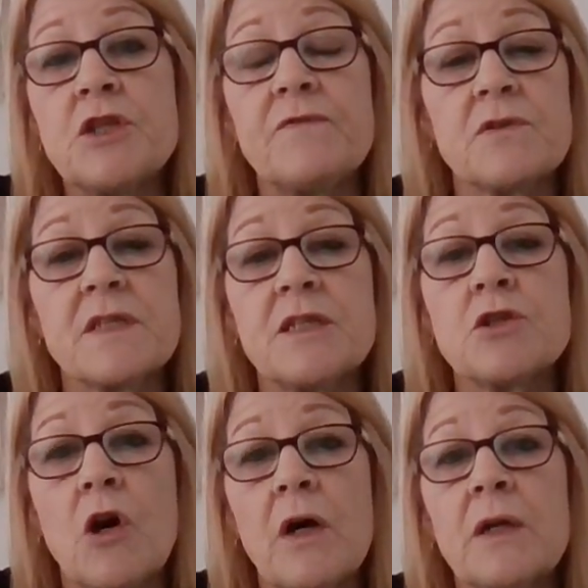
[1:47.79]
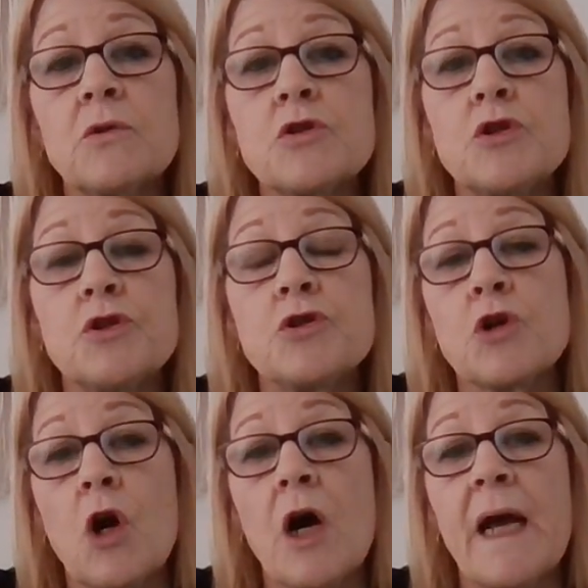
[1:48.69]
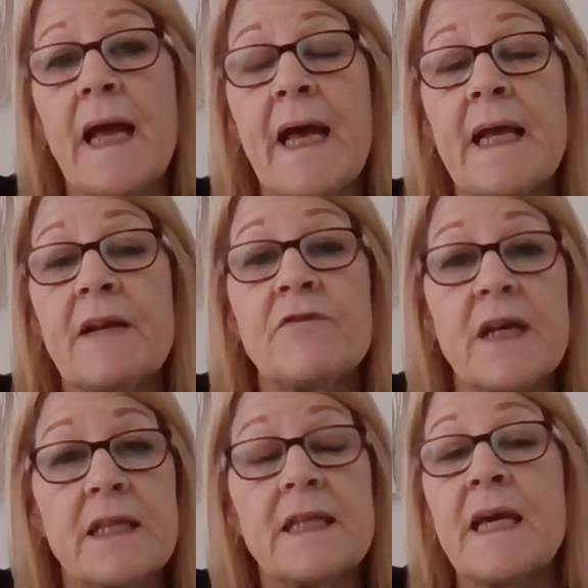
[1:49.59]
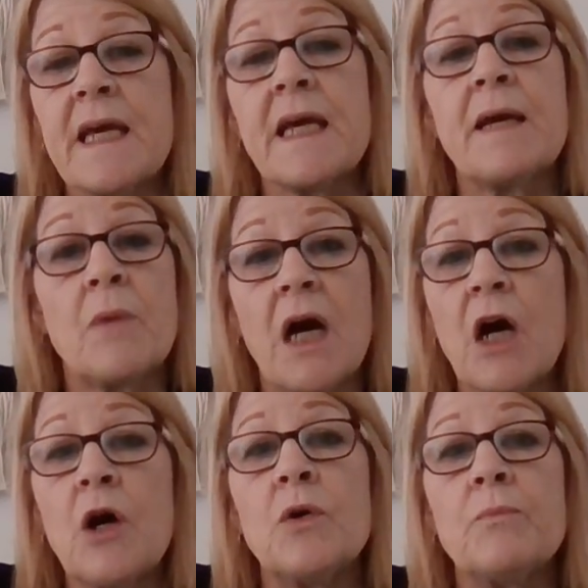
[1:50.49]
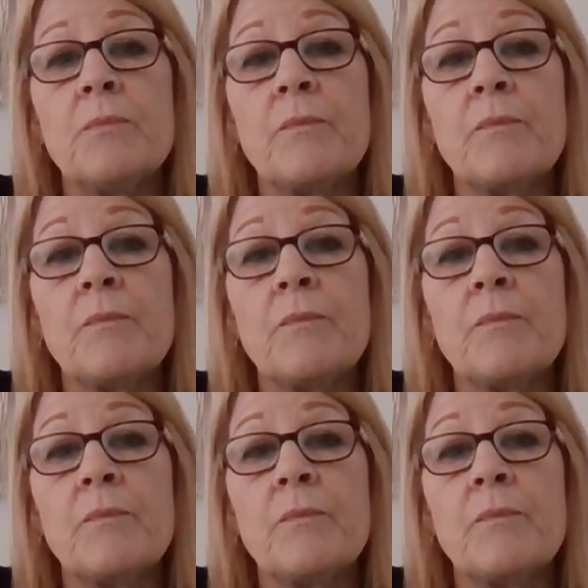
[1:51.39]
She feels entitled to try and affect the air in my home.